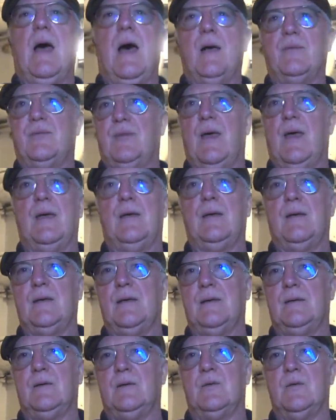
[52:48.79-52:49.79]
at the
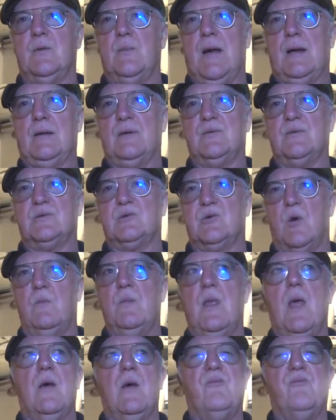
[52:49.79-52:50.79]
end of the Battle of the
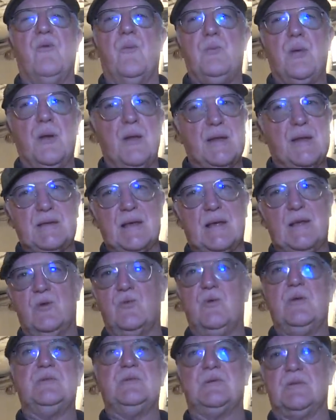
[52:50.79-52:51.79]
Somme for political
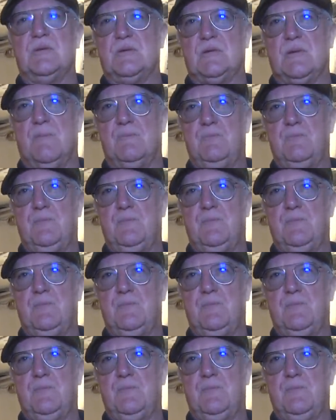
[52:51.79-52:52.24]
reasons.